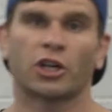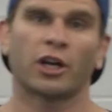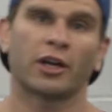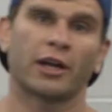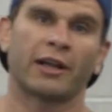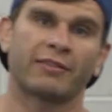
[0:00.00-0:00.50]

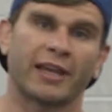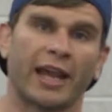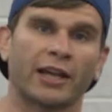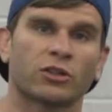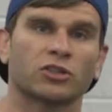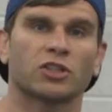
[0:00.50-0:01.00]
start at the
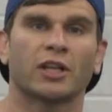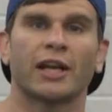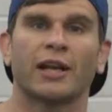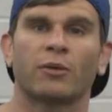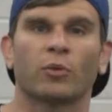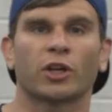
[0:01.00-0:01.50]
ankles
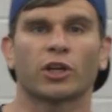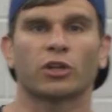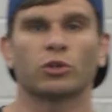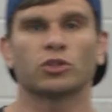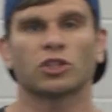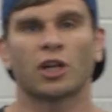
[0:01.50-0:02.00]
today and we're
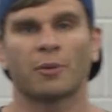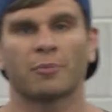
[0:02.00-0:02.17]
gonna loosen